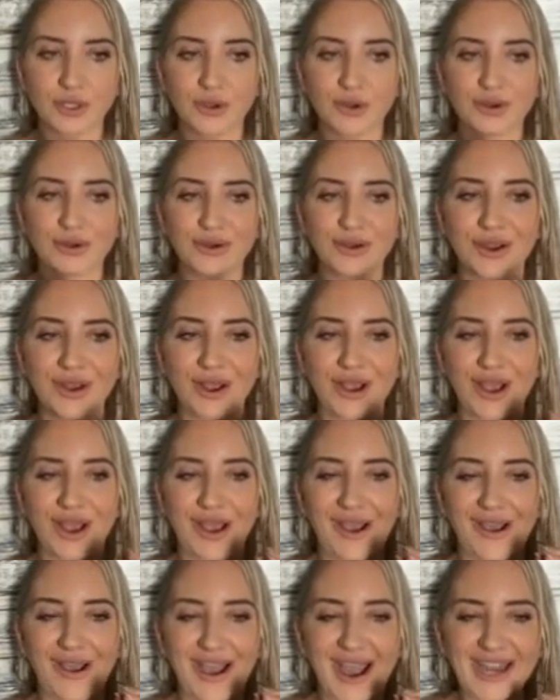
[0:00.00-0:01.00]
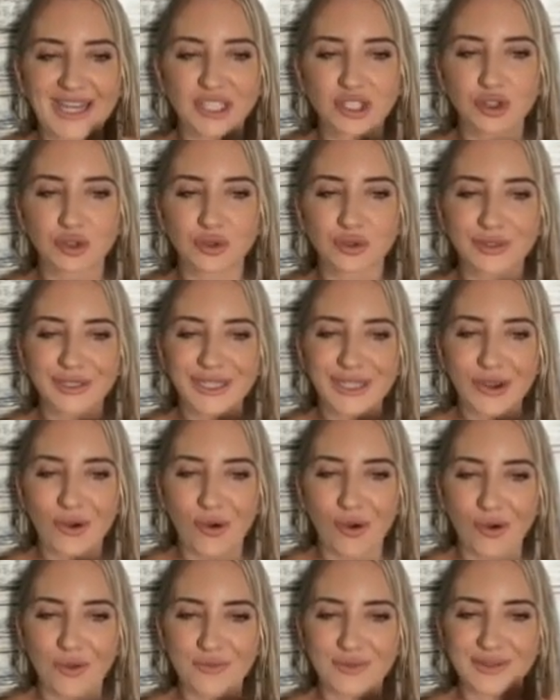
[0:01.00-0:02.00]
So I truly
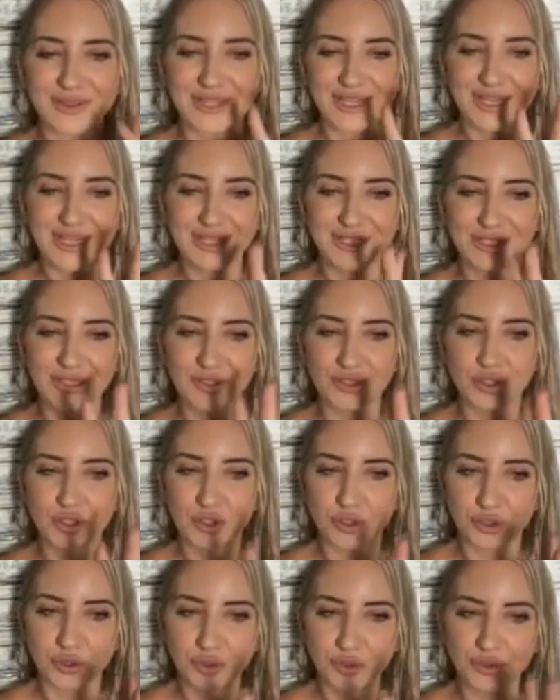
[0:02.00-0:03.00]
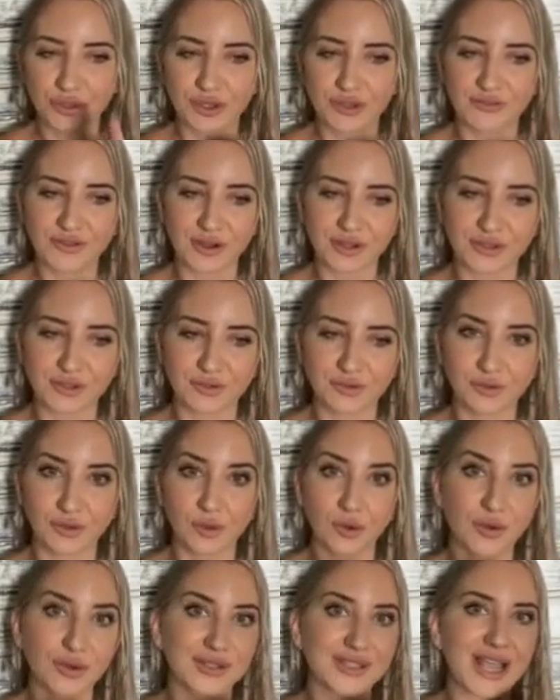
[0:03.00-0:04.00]
hope these two universal
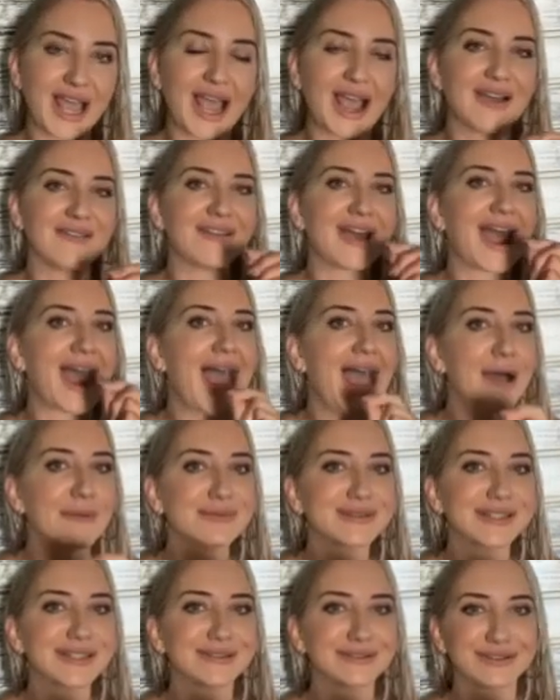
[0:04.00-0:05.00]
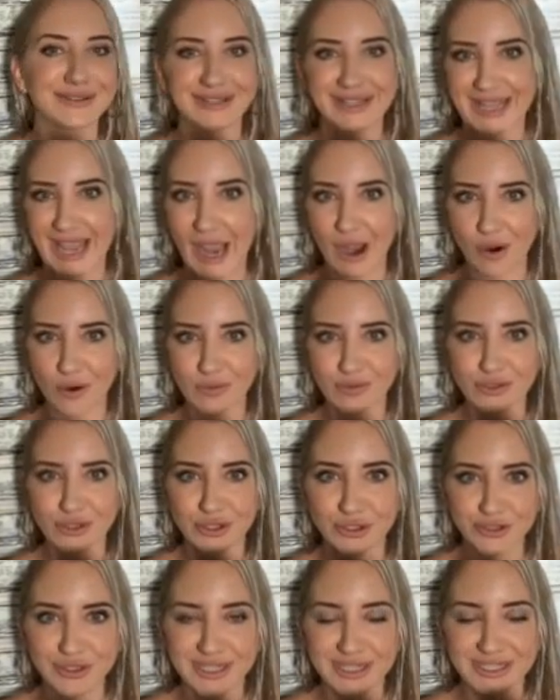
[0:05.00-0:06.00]
laws have absolutely
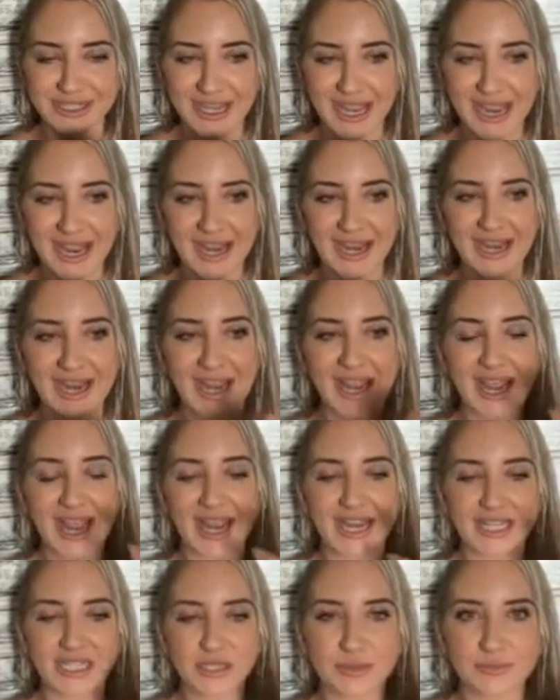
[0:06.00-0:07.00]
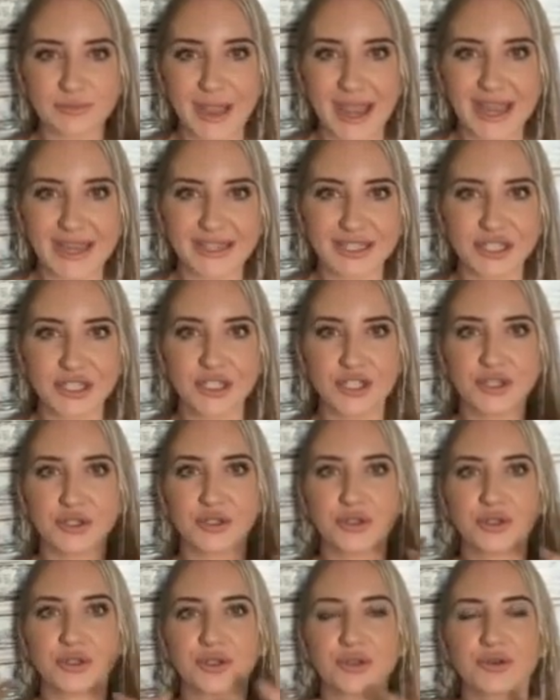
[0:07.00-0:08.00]
helped you today, expanded
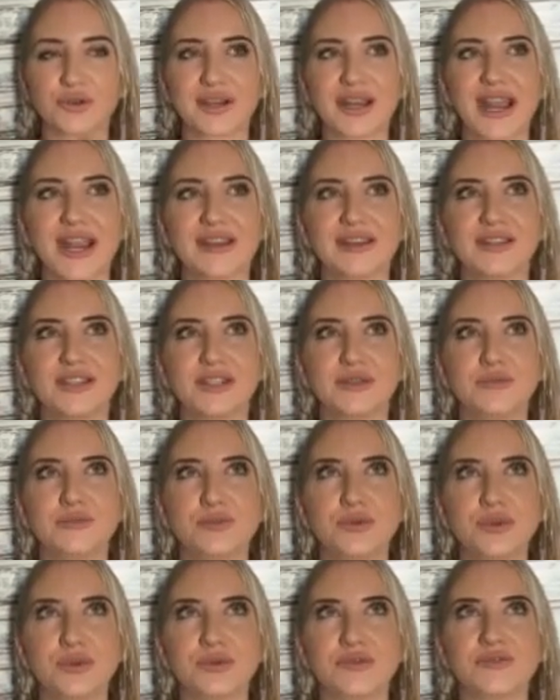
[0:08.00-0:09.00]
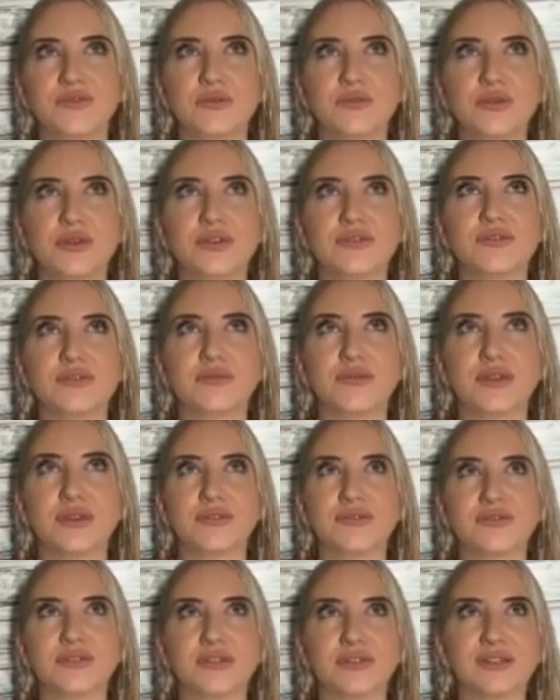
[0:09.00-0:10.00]
you, created this beautiful, beautiful,
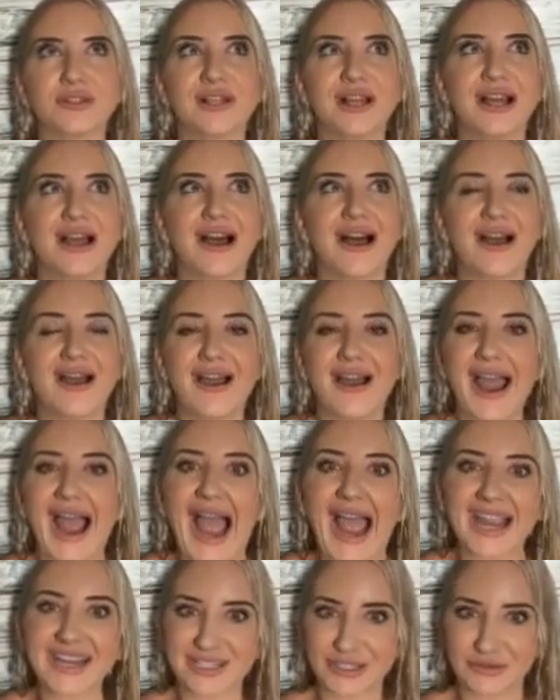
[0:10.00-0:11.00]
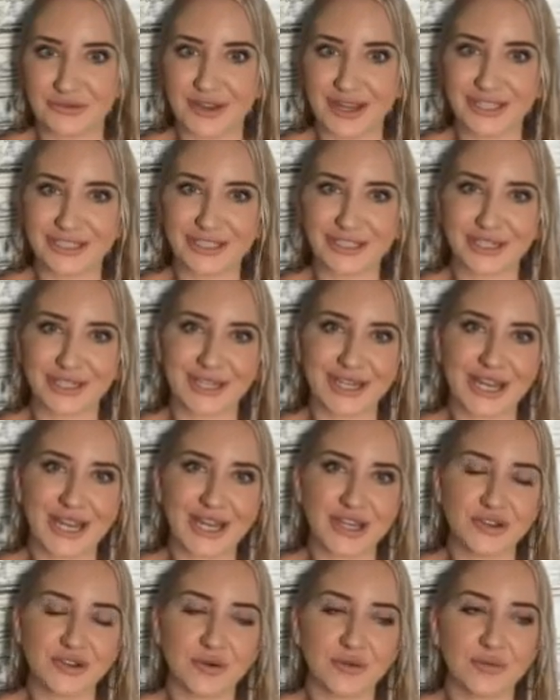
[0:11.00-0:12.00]
beautiful activation
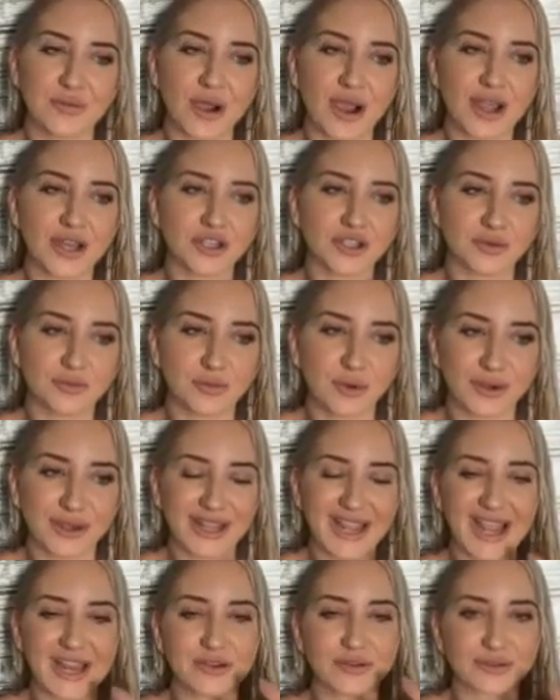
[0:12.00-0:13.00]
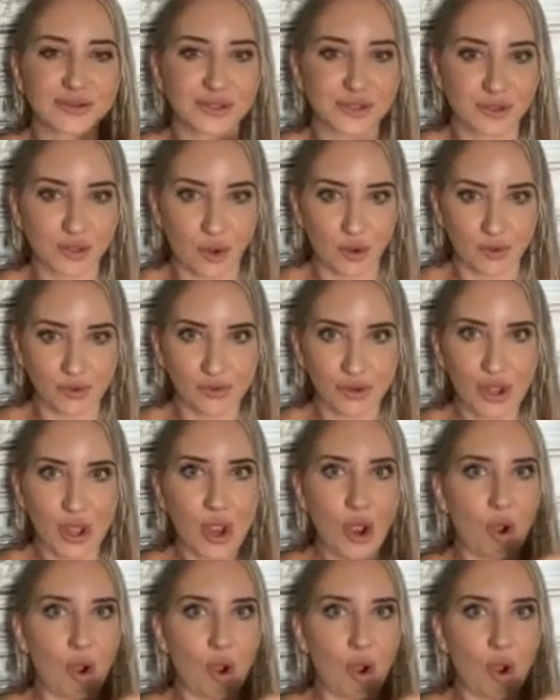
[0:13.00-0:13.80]
in your mind, your body, and your soul.